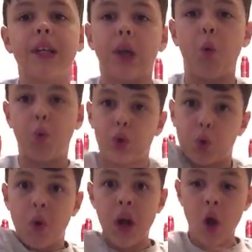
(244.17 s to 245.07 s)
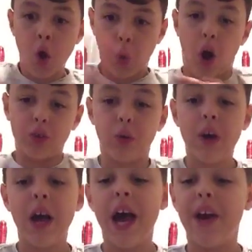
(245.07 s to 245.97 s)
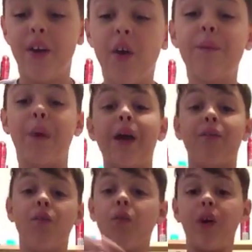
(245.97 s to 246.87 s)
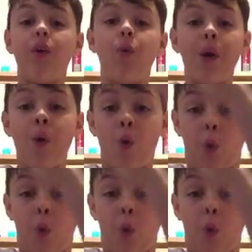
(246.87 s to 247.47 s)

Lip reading: It's like, and my reel went,